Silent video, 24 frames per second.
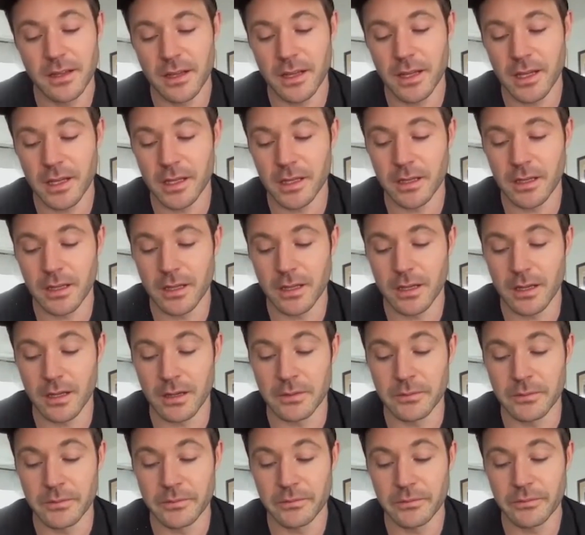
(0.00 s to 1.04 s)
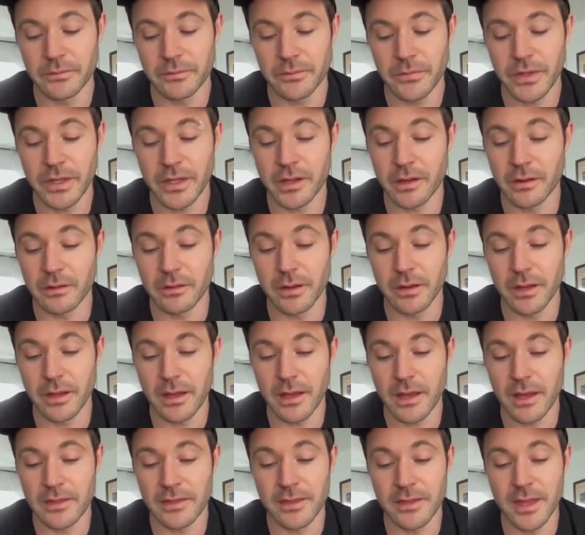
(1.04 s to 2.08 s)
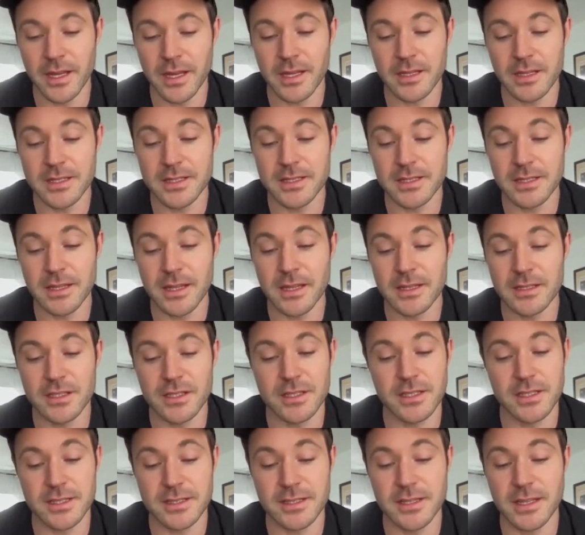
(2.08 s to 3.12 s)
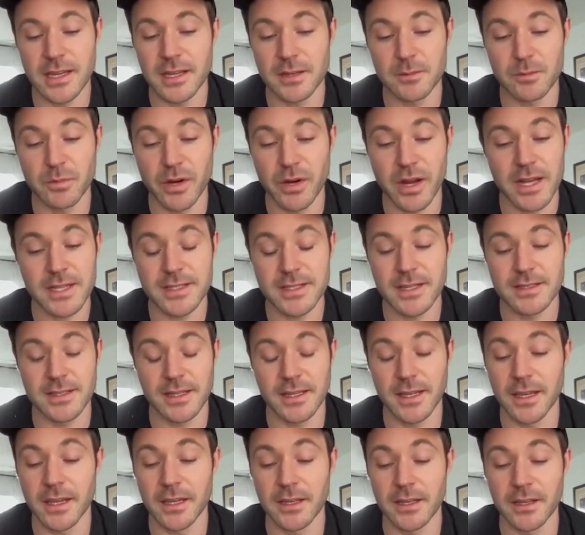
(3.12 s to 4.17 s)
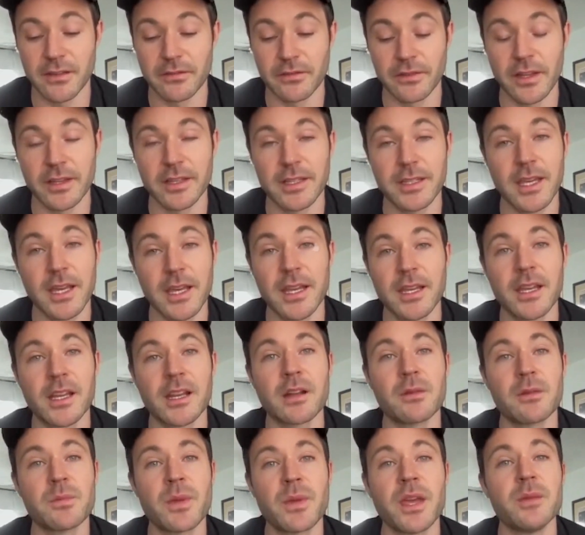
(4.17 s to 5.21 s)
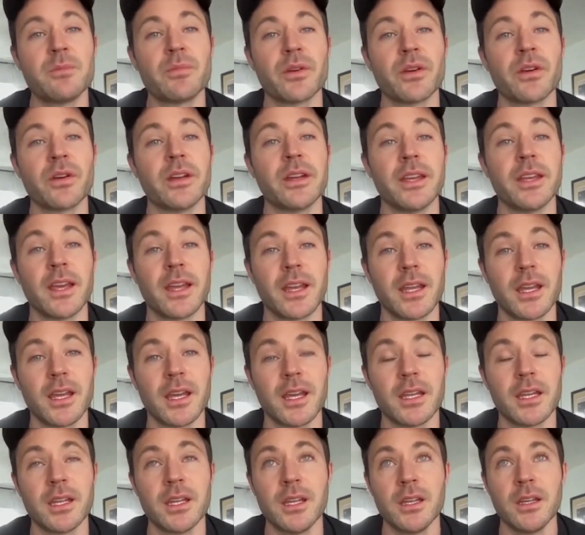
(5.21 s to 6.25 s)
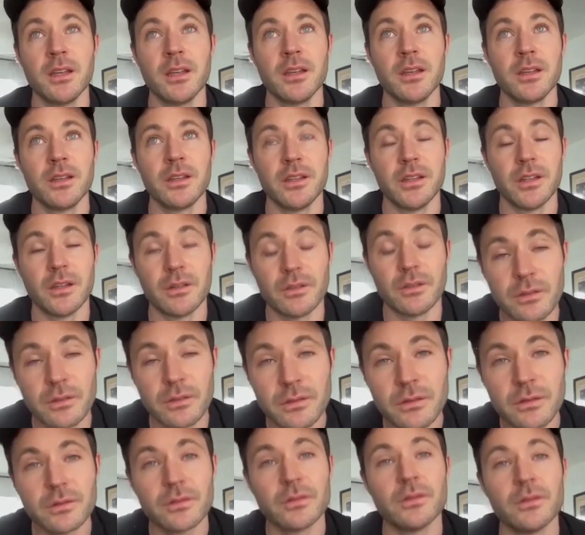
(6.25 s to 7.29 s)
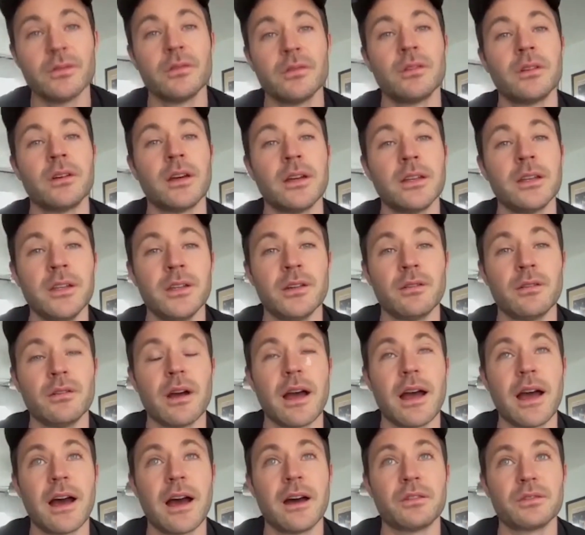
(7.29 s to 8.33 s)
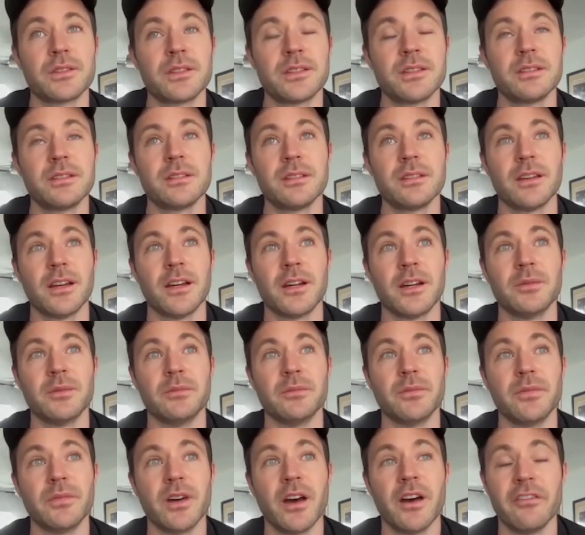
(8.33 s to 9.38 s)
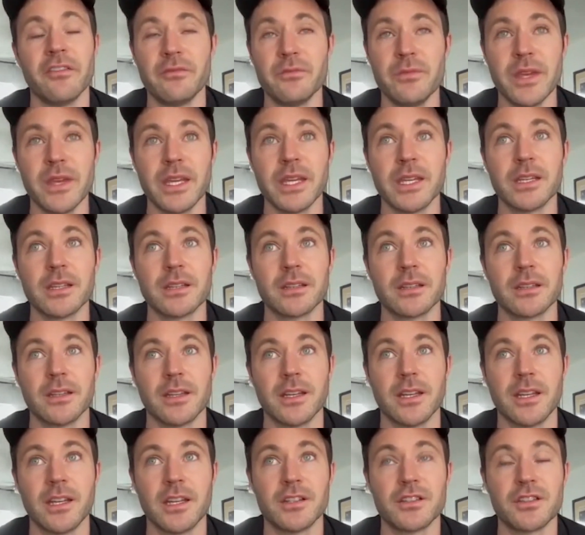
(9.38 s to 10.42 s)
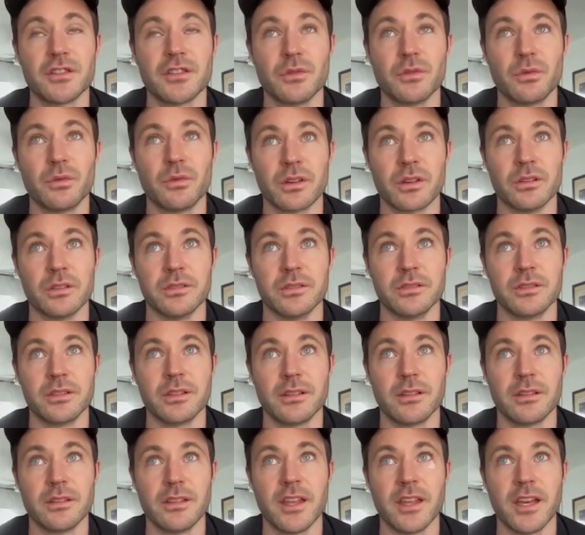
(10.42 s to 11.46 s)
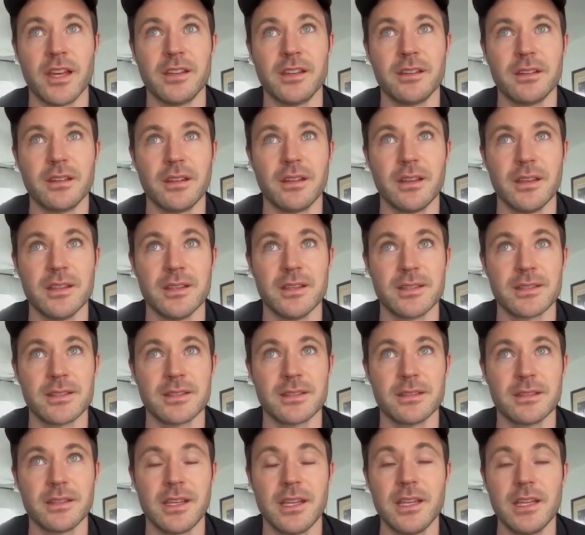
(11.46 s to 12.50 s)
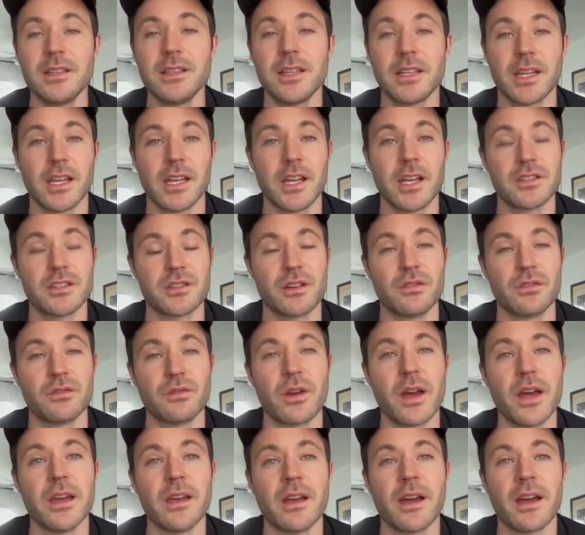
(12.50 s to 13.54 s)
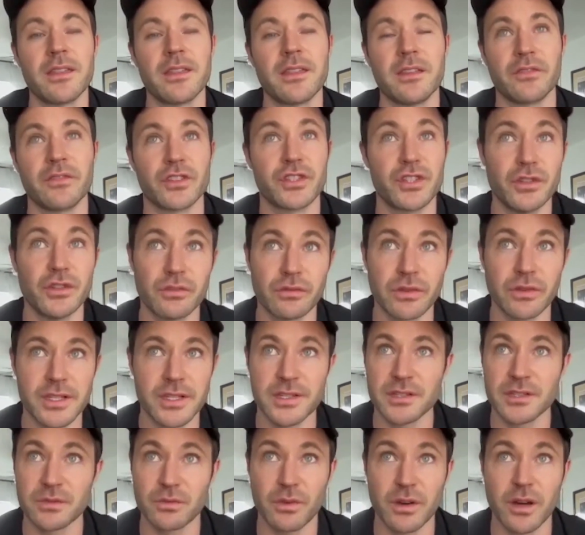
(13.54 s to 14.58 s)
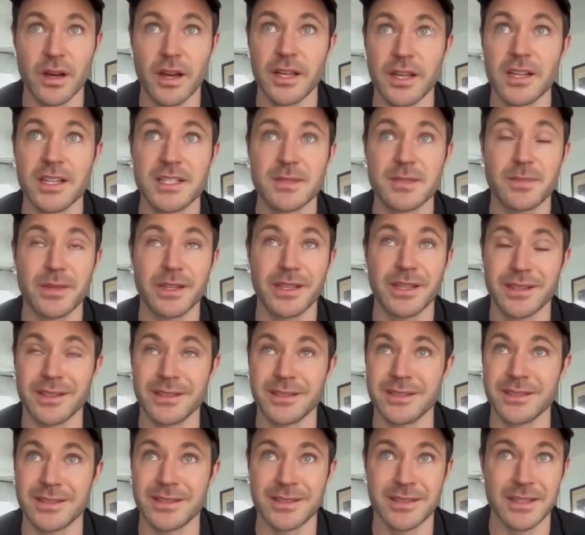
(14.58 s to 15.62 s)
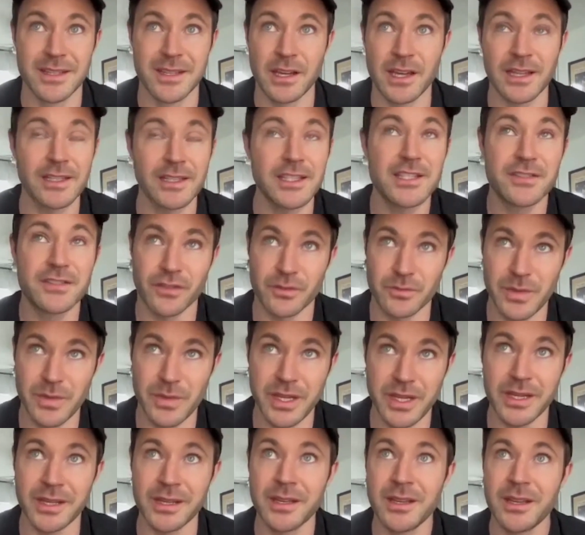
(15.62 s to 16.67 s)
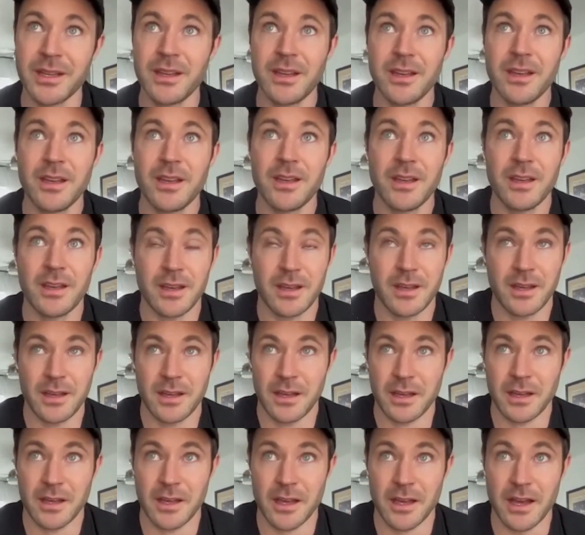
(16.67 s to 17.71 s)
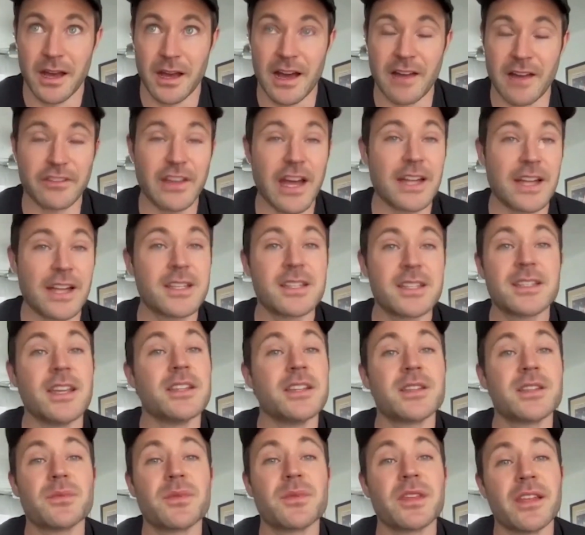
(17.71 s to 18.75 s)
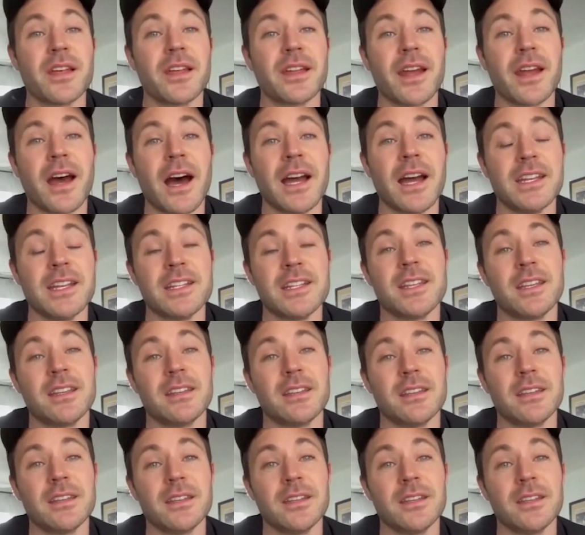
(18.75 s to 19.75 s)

And, you know, and then it's just that process again of like getting it on paper and getting it, you know, out of me and into the world that is healing in its own way. I think for two reasons. One, it's because, at least for me, I've gotten to say something that I didn't